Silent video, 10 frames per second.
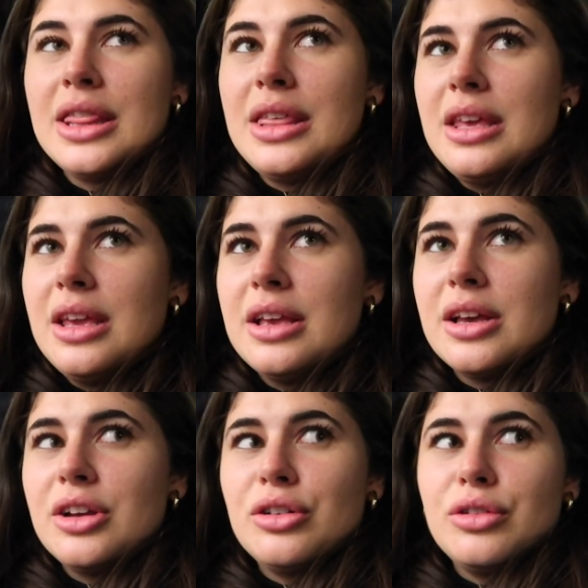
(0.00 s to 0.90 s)

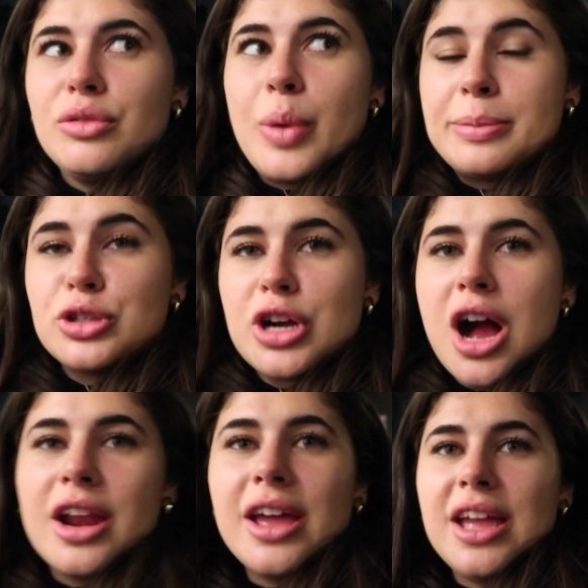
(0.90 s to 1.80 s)
the whipped
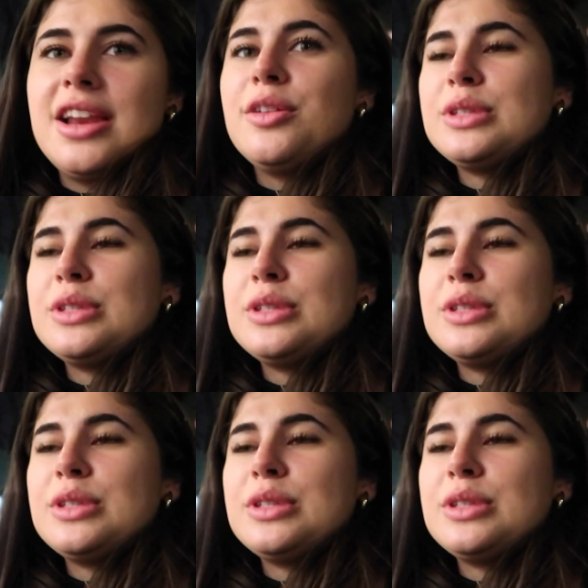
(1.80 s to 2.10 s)
ricotta, and it